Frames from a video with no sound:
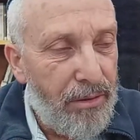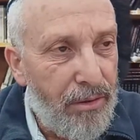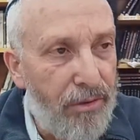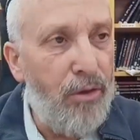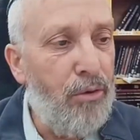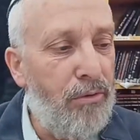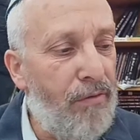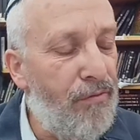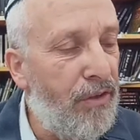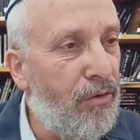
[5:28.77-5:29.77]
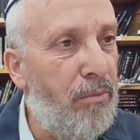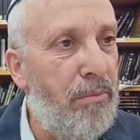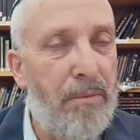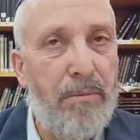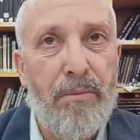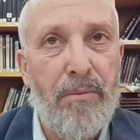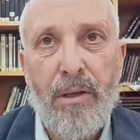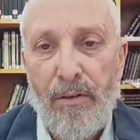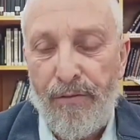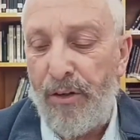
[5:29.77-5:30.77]
the Urim V'Tumim
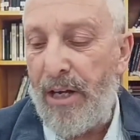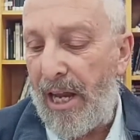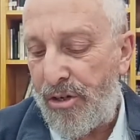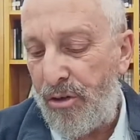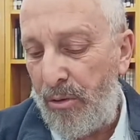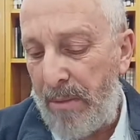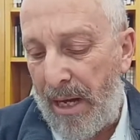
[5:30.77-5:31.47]
for national